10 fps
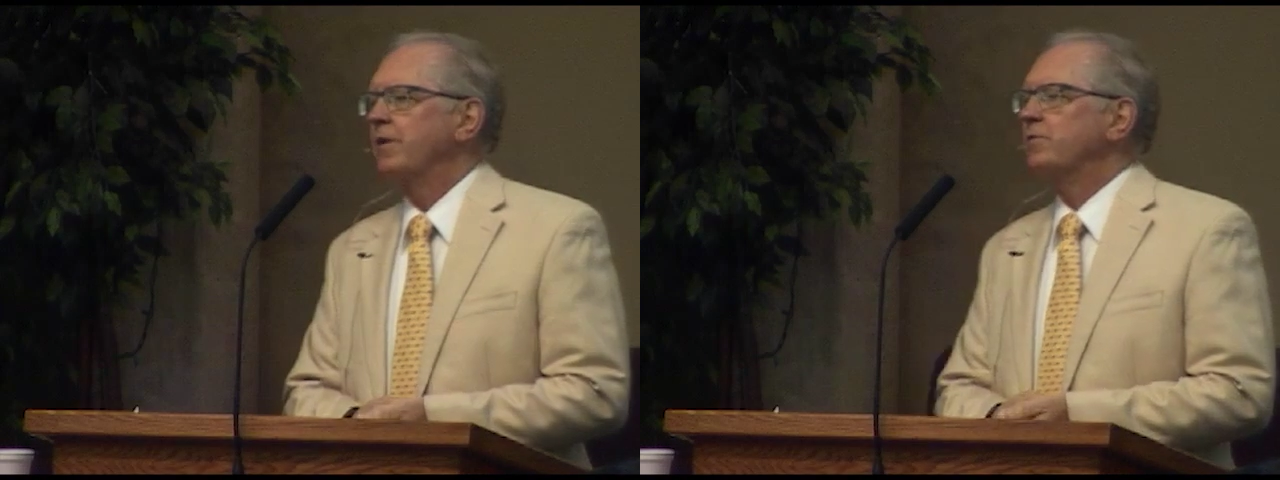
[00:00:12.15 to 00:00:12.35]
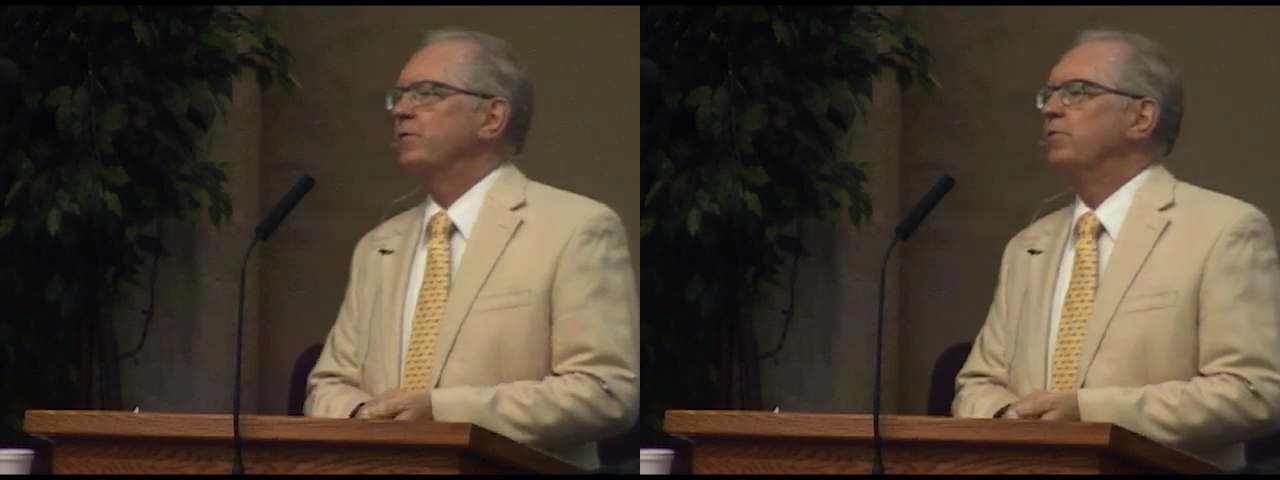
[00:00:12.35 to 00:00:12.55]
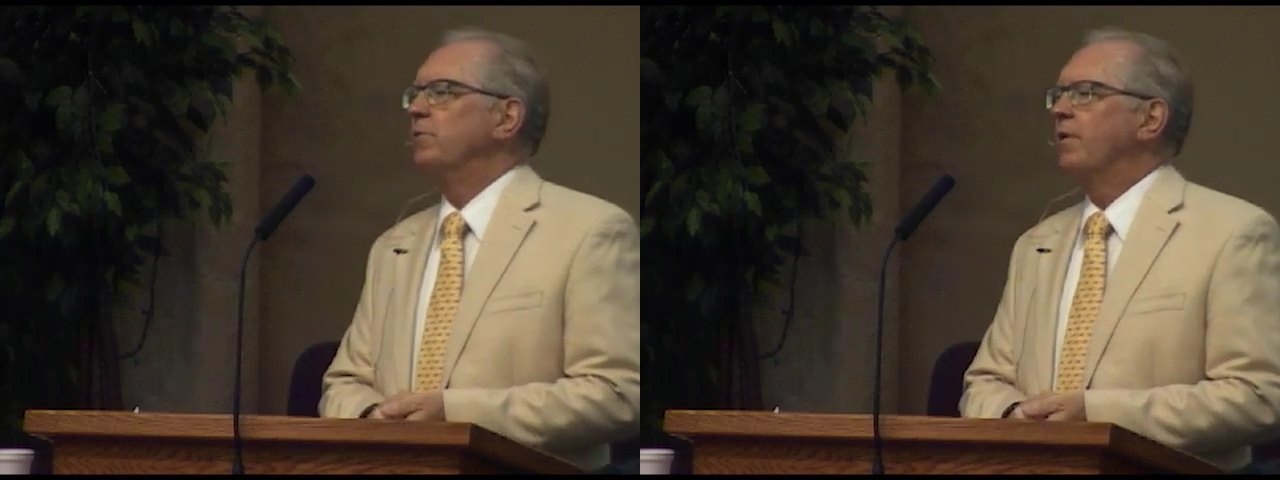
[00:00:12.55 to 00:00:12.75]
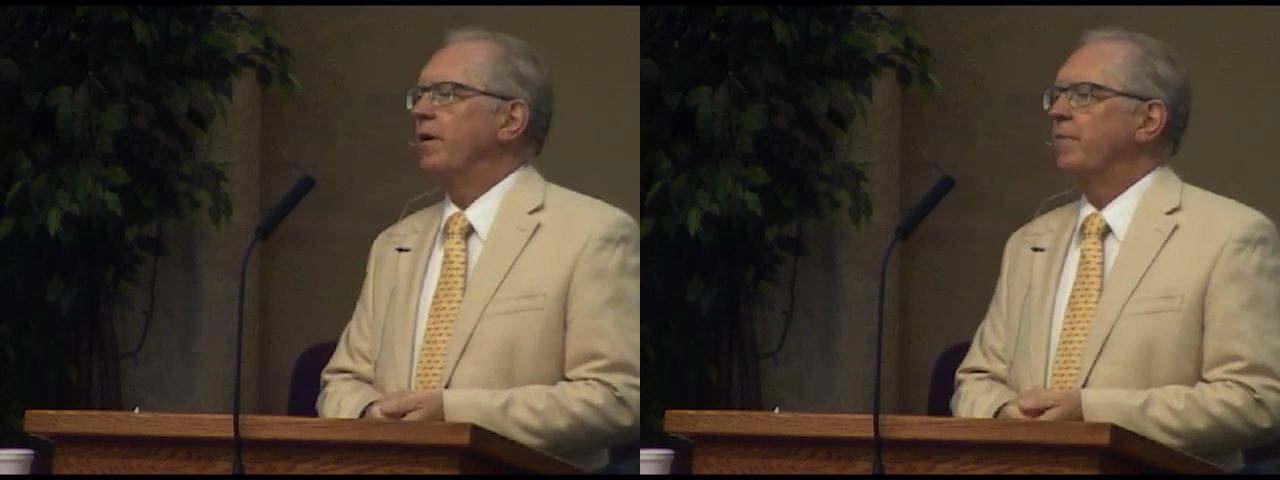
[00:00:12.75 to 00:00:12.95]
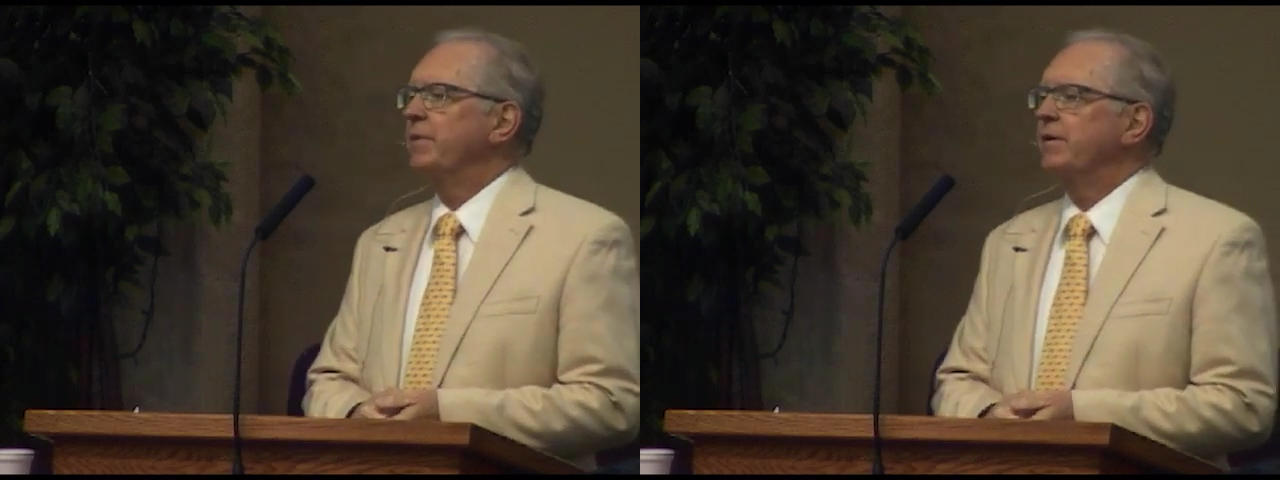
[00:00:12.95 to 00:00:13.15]
to
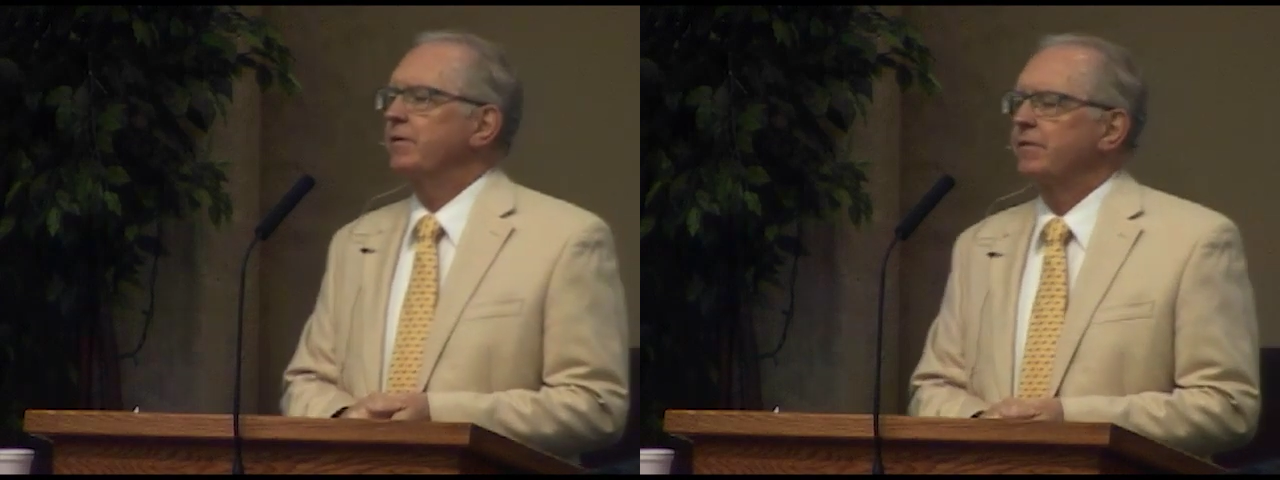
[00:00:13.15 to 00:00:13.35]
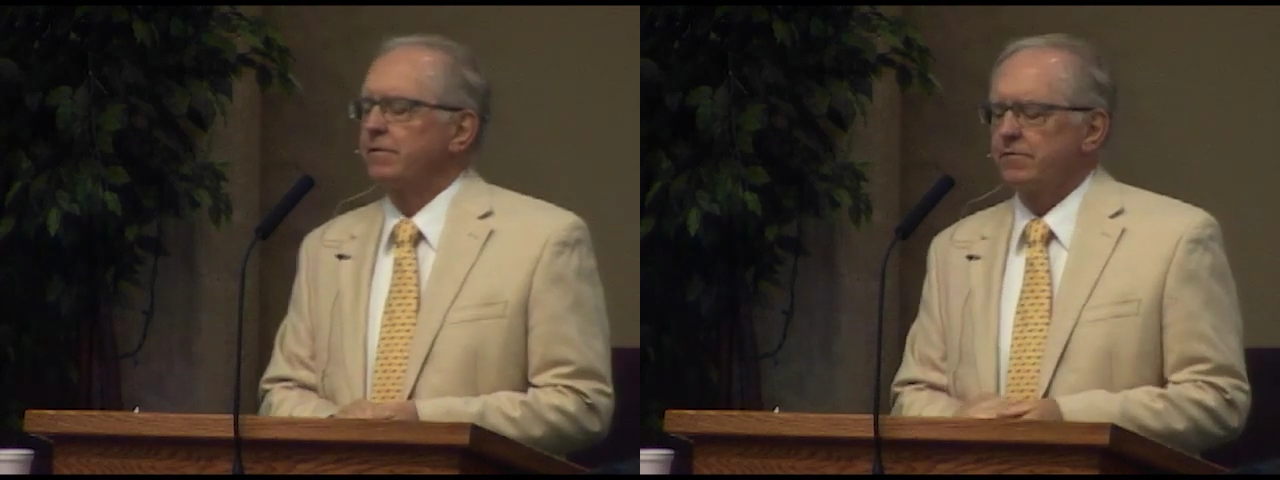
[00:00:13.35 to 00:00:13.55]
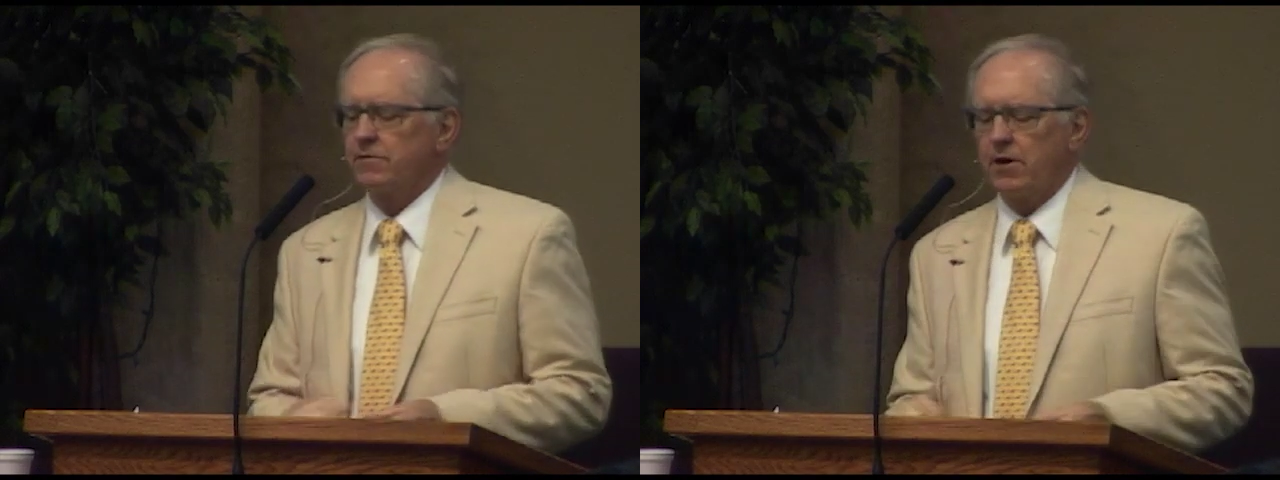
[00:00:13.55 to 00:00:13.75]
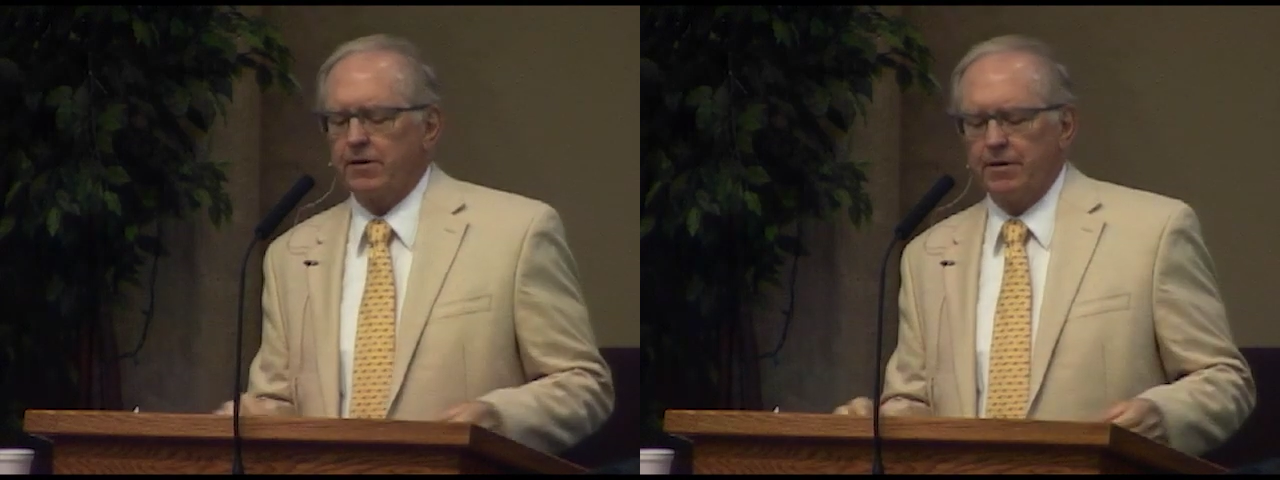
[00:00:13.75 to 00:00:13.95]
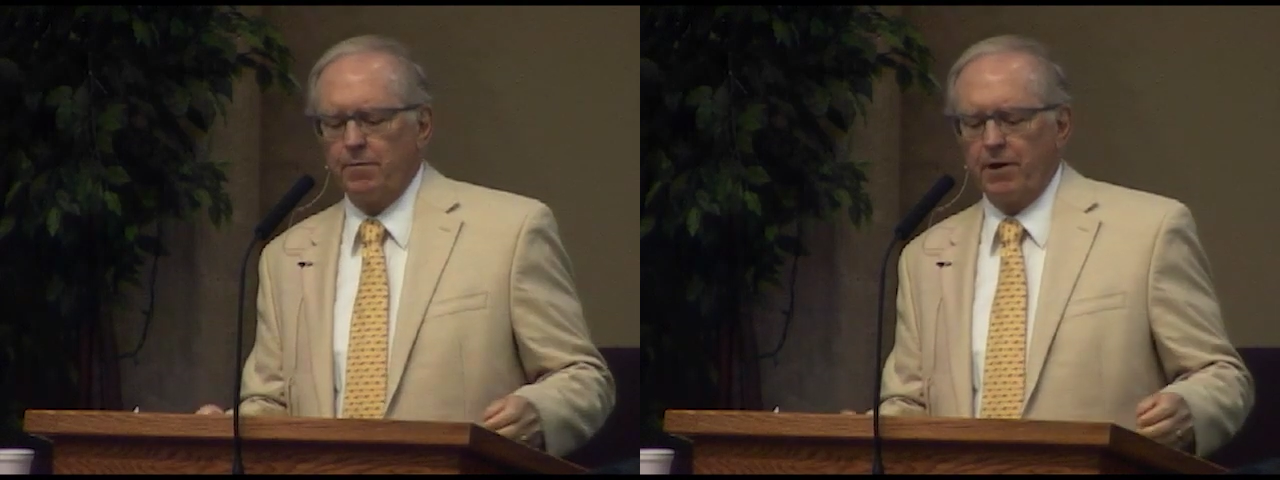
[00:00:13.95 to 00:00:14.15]
uh, be
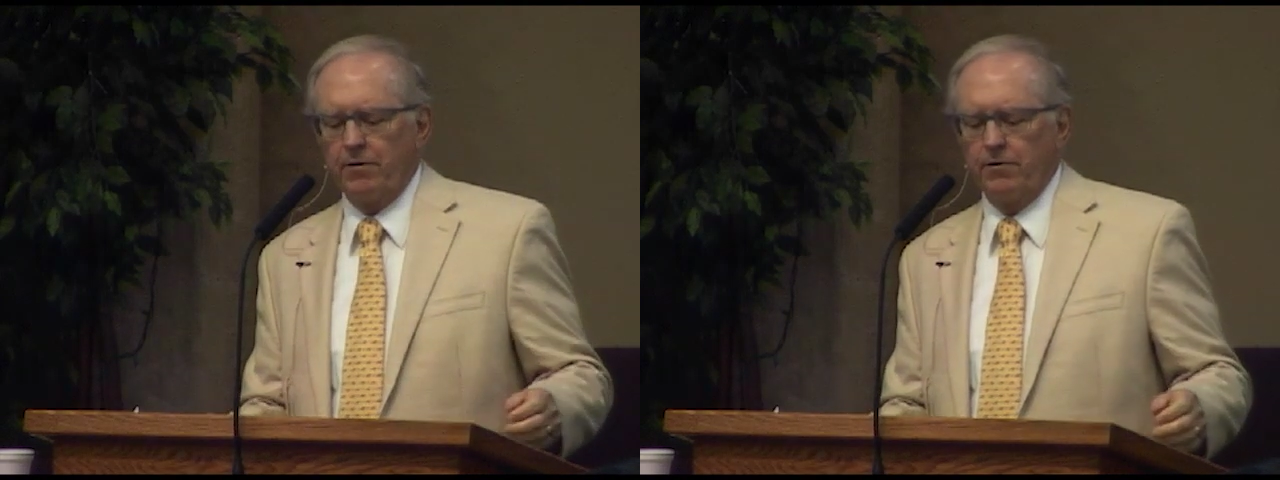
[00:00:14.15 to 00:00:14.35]
talking about